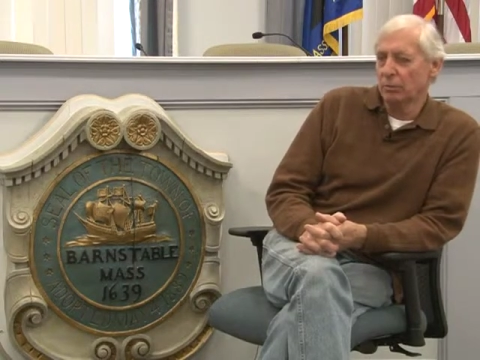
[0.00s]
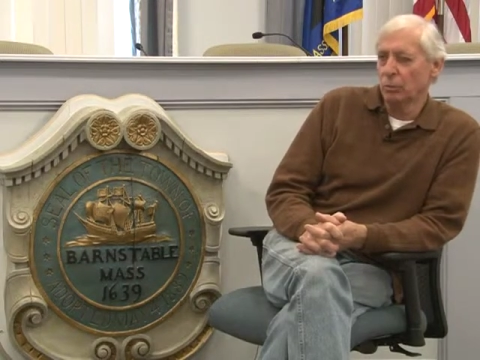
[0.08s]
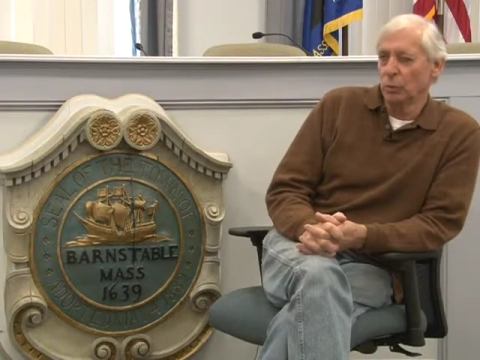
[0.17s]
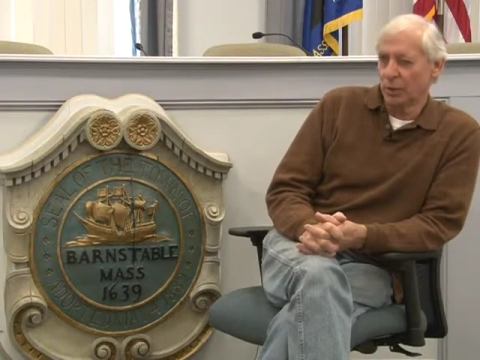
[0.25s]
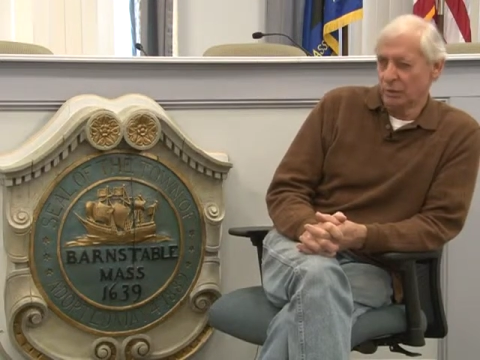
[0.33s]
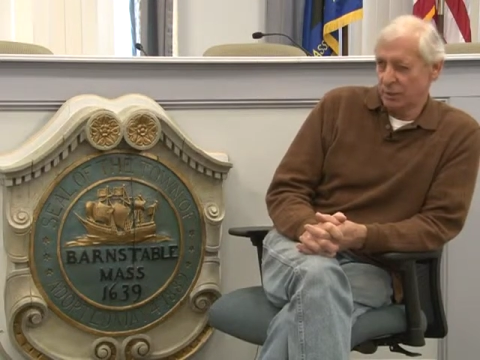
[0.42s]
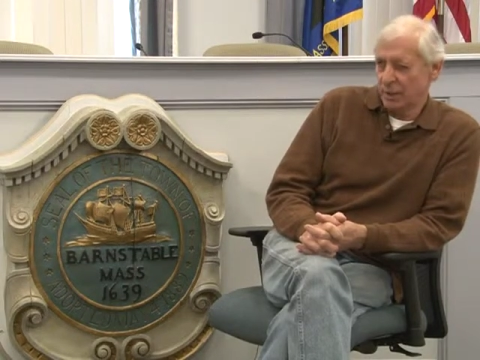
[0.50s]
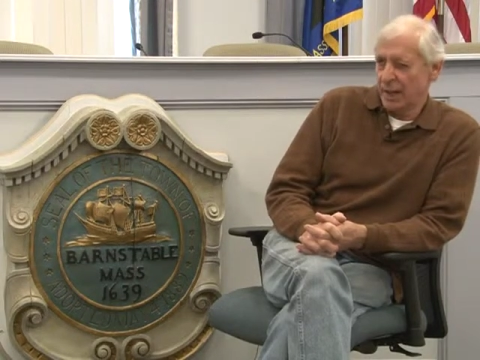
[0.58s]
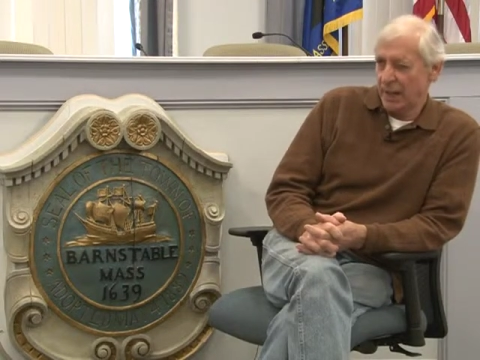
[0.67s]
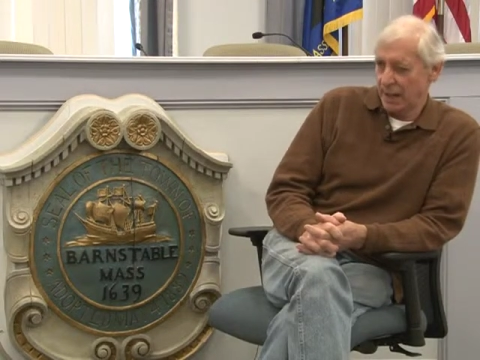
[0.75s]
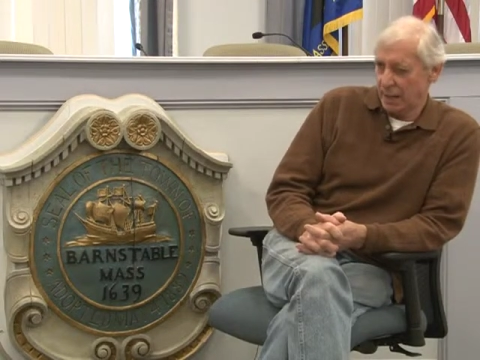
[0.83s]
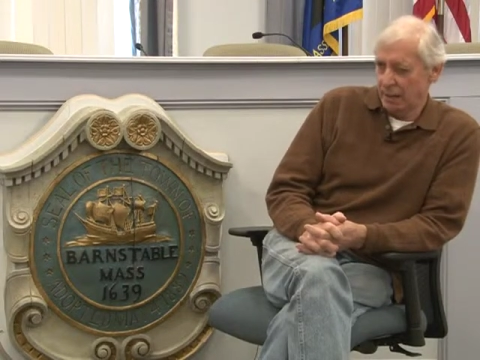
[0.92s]
was the
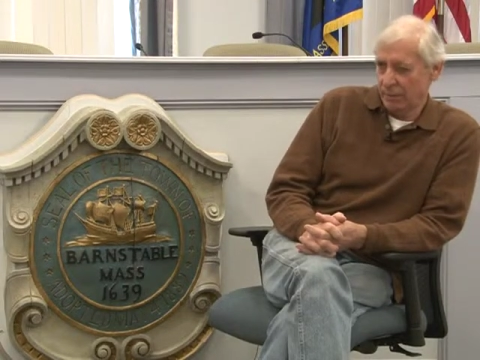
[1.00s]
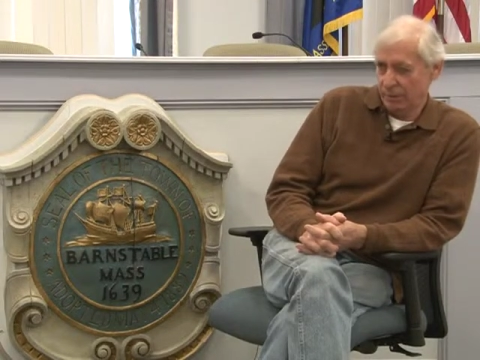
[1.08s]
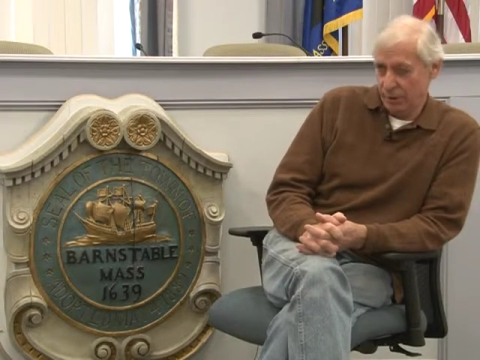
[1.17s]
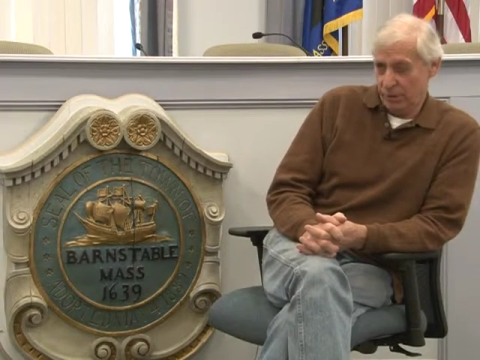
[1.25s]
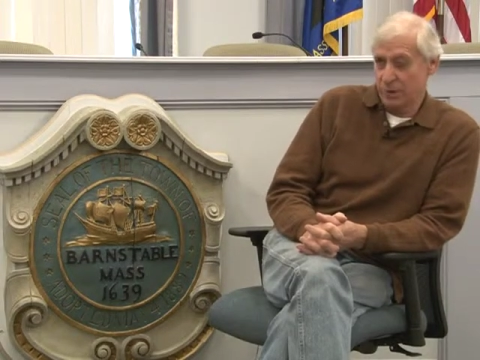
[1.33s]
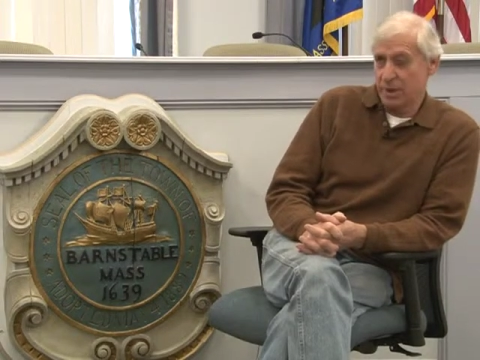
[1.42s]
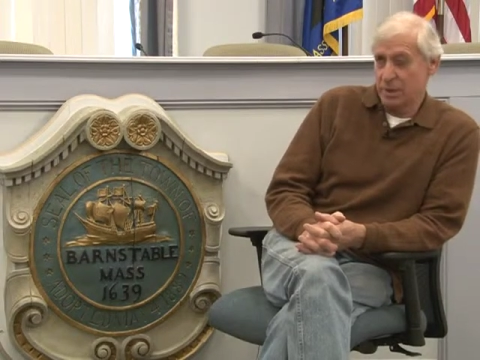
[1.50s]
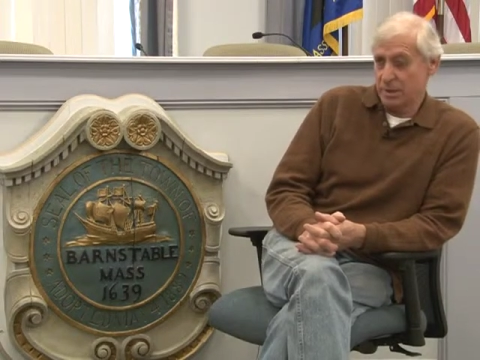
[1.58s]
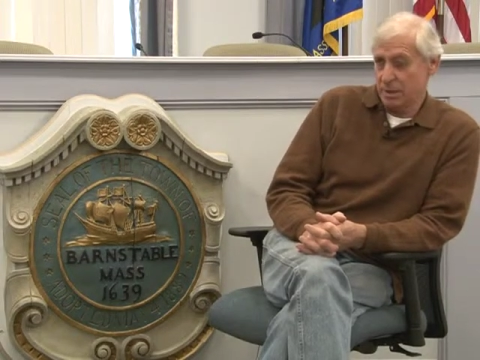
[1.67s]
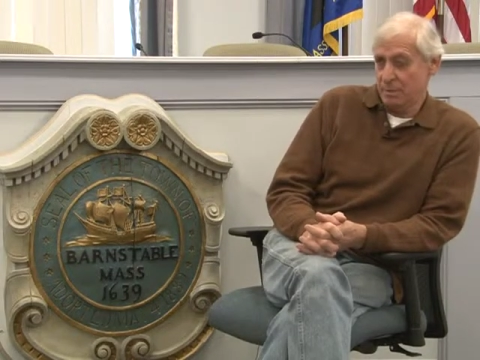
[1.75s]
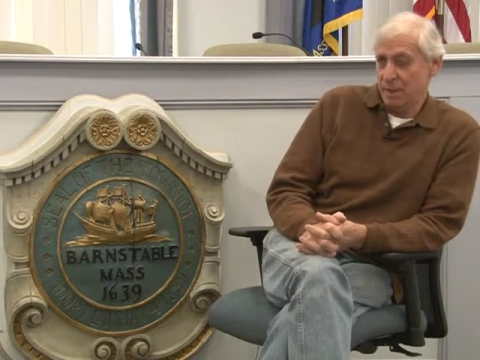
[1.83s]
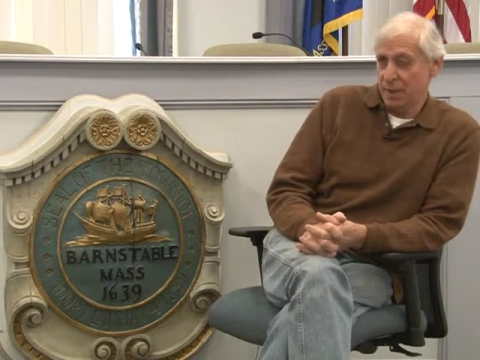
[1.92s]
head of the Greens
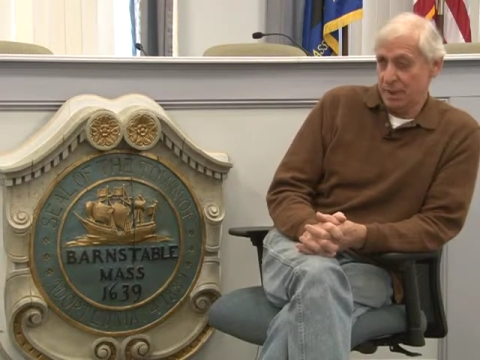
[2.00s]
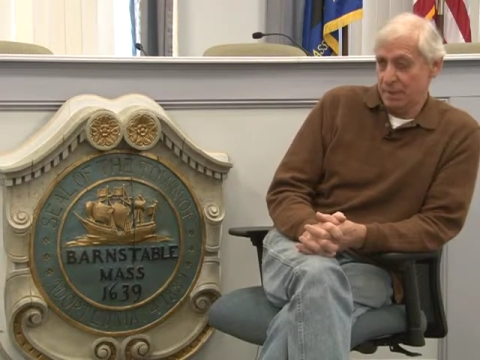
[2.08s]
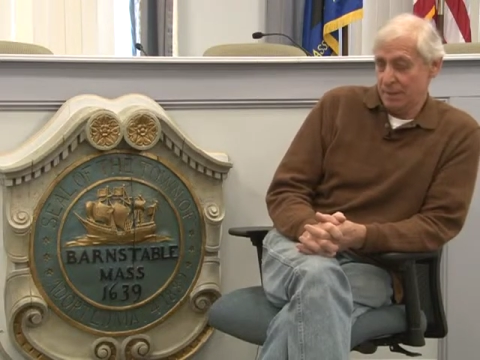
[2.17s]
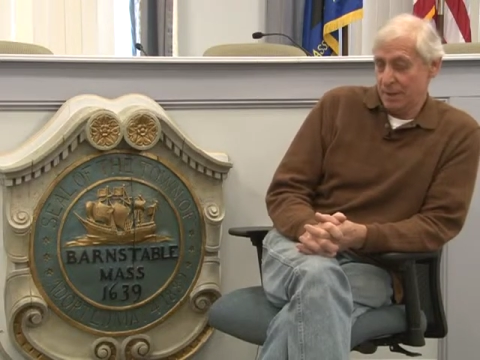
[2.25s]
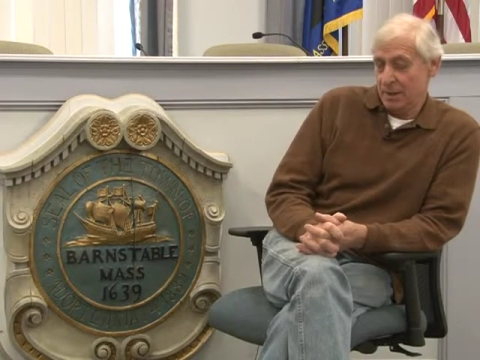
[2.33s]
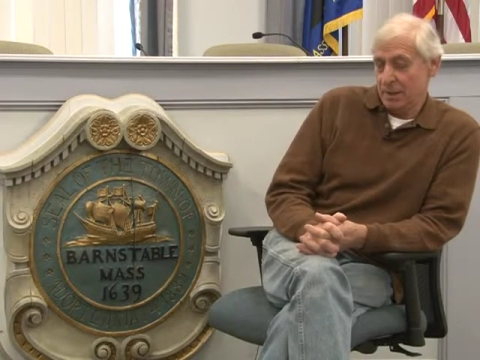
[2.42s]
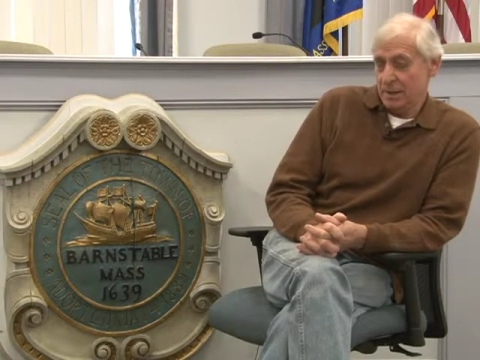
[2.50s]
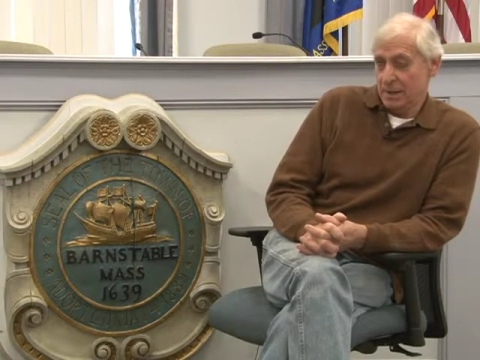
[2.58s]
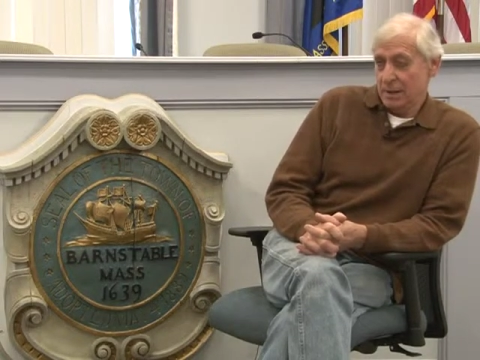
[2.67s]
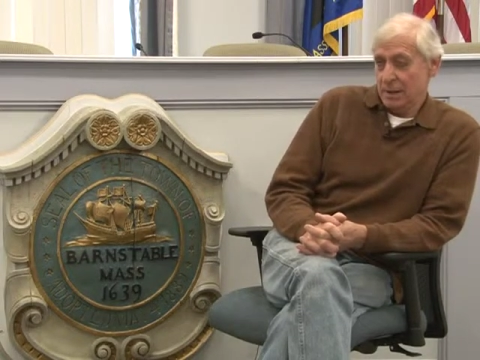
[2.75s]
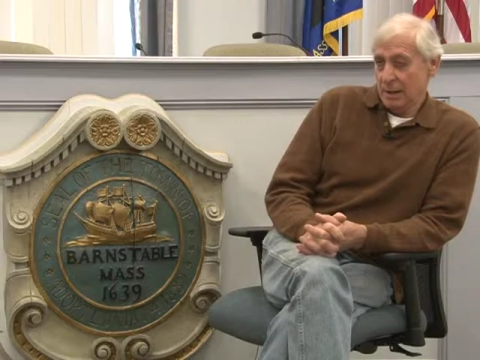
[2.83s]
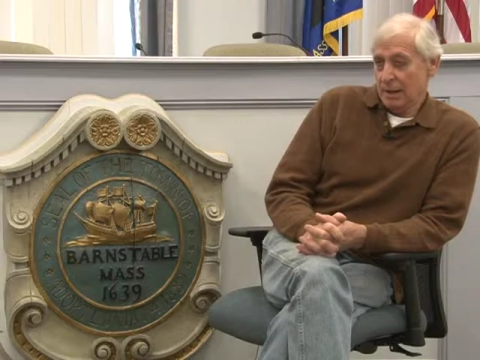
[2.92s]
Committee,
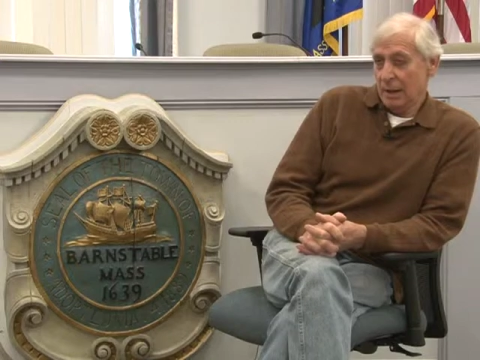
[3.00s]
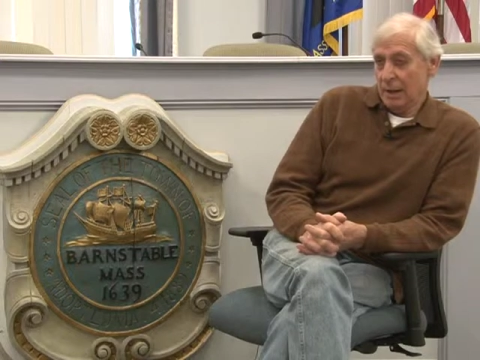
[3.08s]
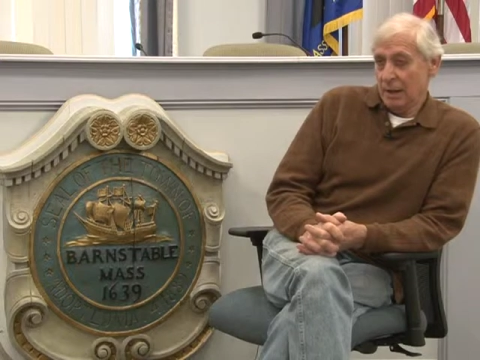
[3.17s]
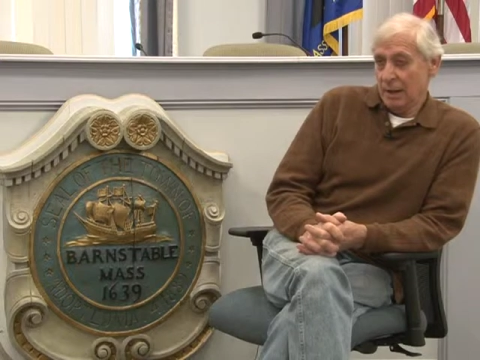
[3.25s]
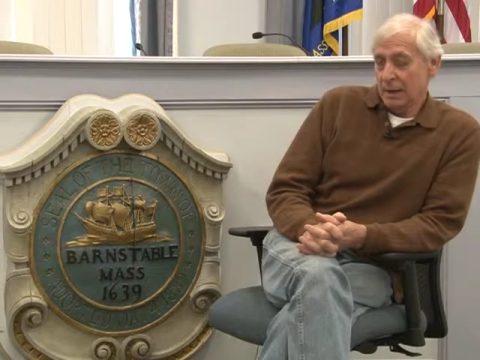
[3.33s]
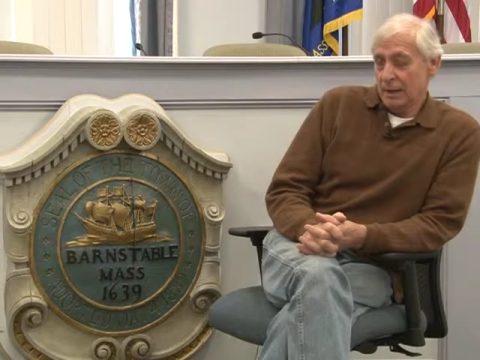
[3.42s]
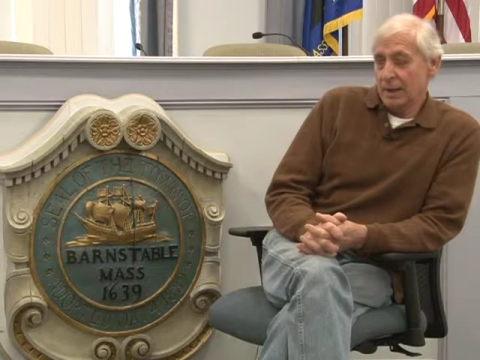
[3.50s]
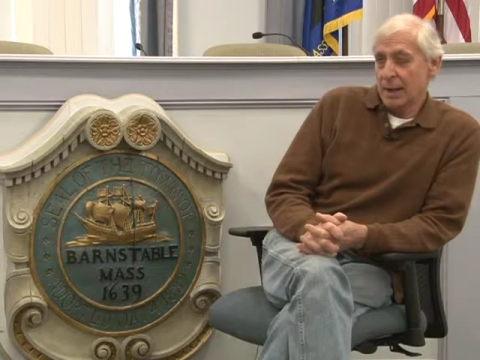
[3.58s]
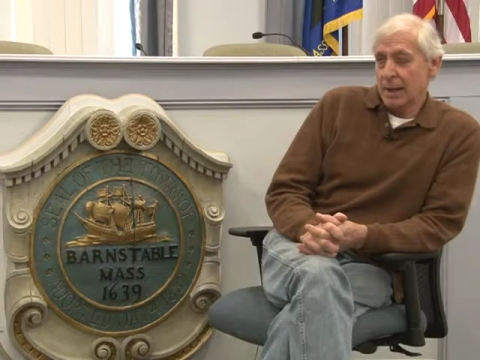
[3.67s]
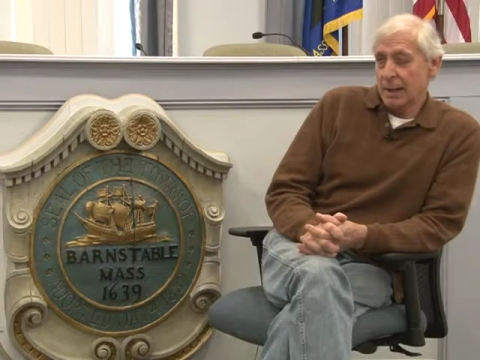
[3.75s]
and